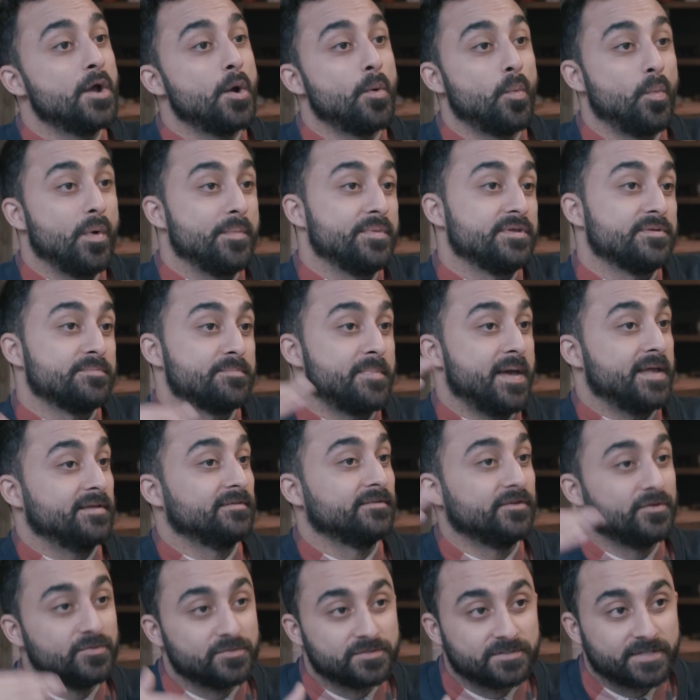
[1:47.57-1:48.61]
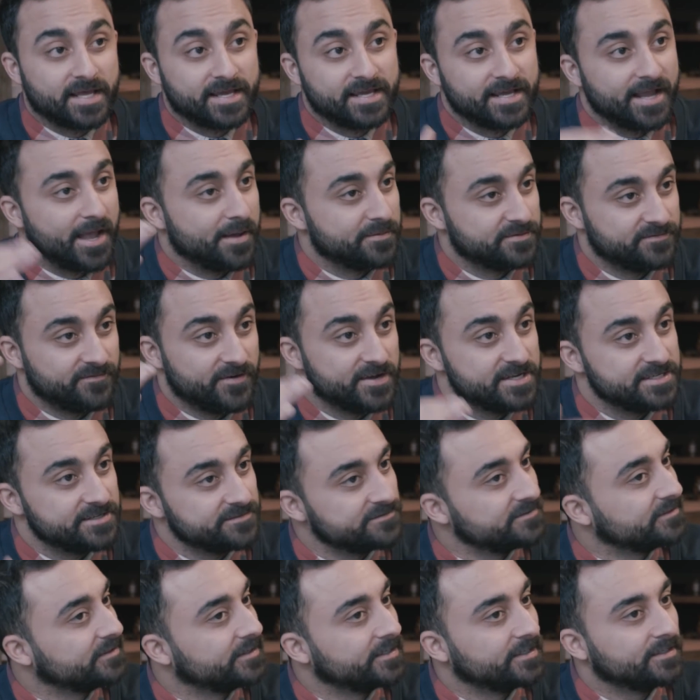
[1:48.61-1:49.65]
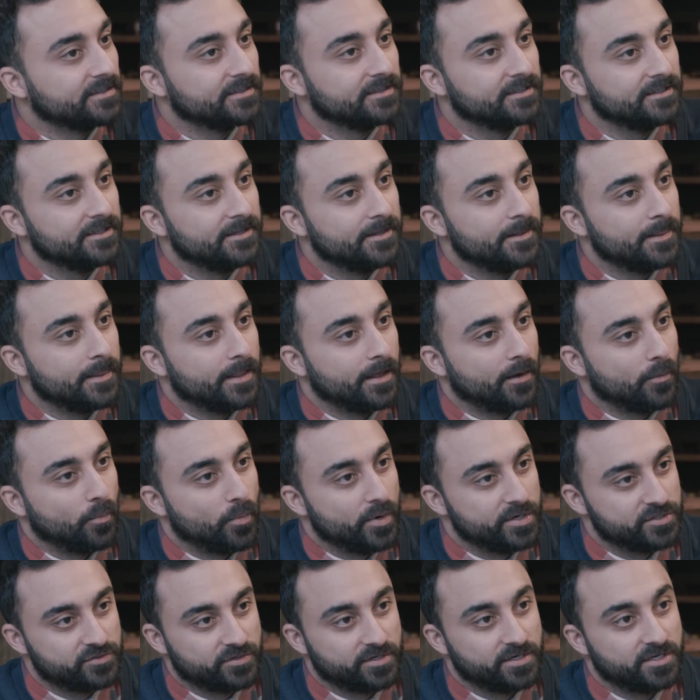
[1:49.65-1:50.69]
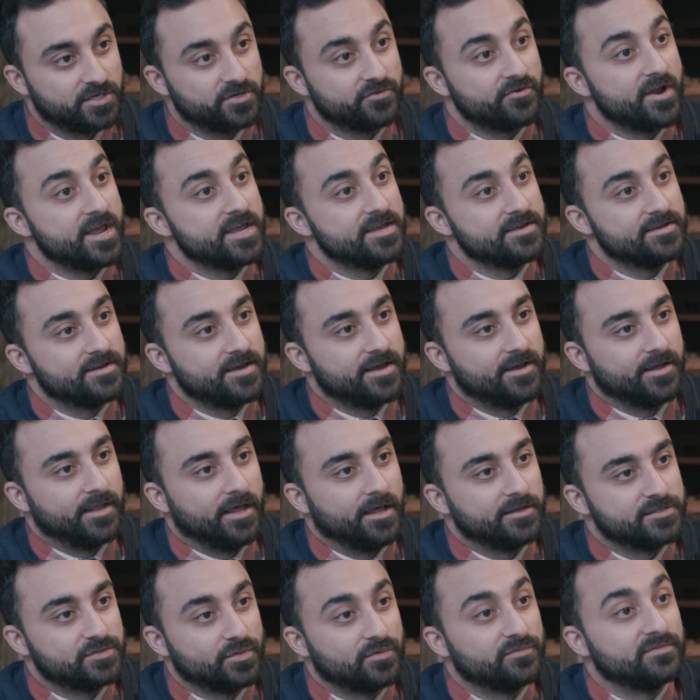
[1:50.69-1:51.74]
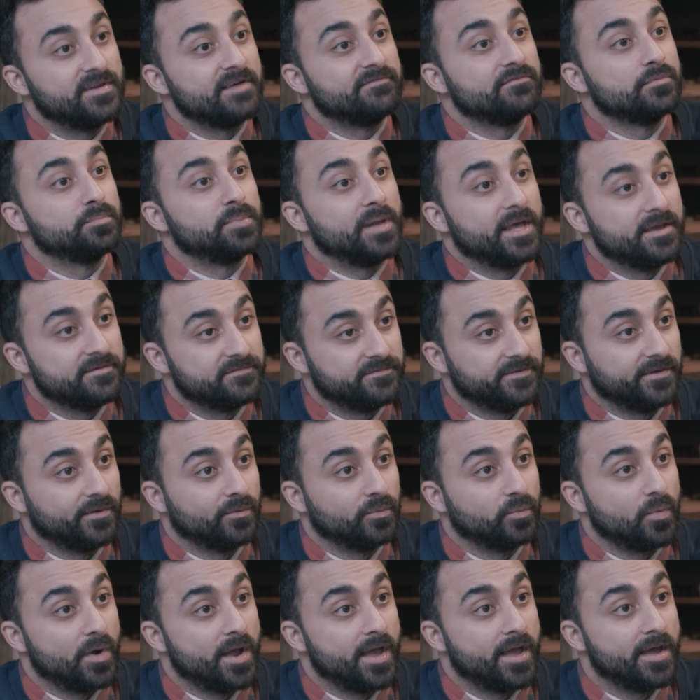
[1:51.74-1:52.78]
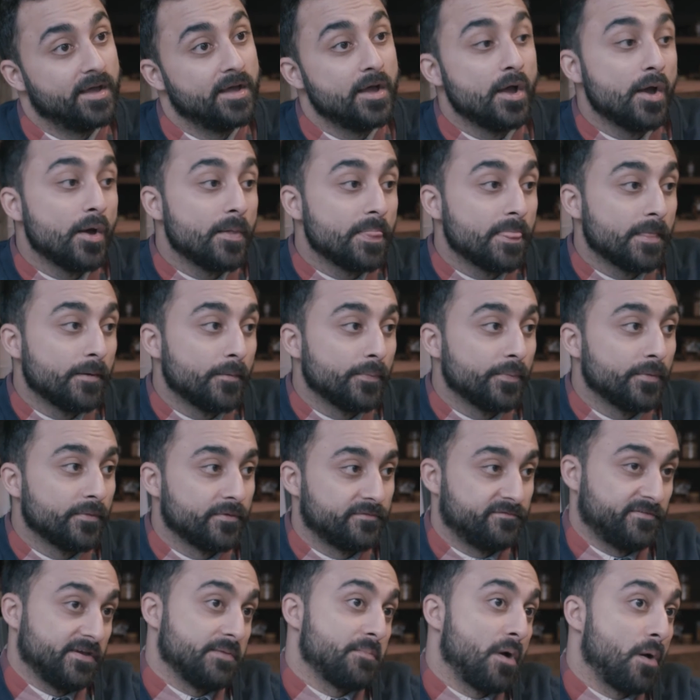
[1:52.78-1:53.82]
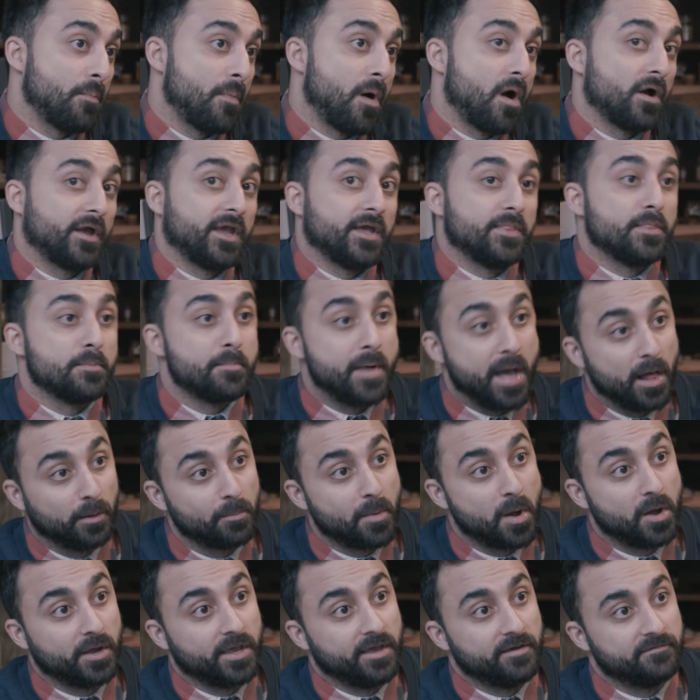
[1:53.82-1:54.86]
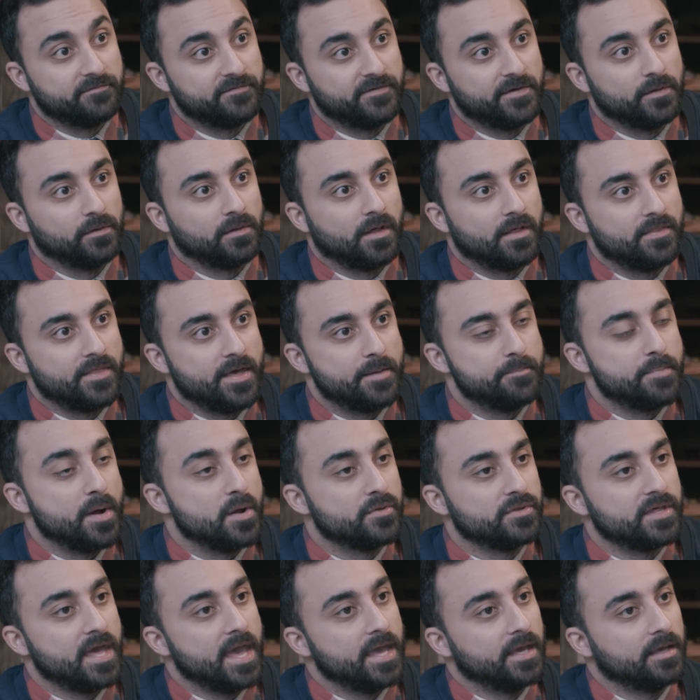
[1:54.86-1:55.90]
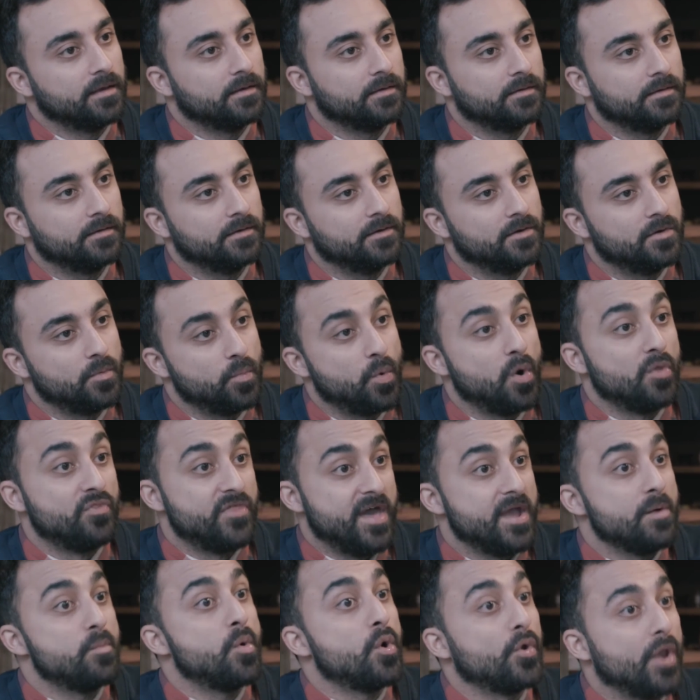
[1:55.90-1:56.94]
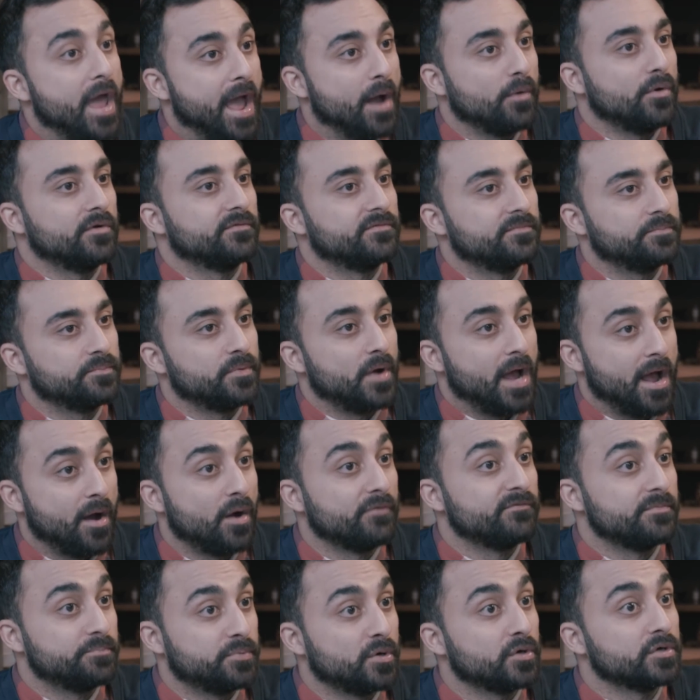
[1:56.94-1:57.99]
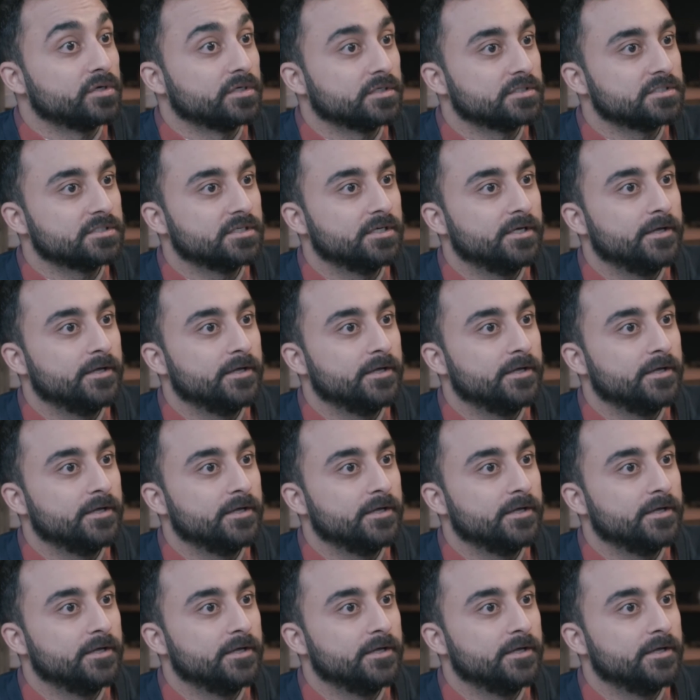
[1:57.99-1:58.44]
Women and men use dating apps very differently, and we're trying to create a sort of level playing field where the female market and the male market feel like they're both getting what they want out of a product,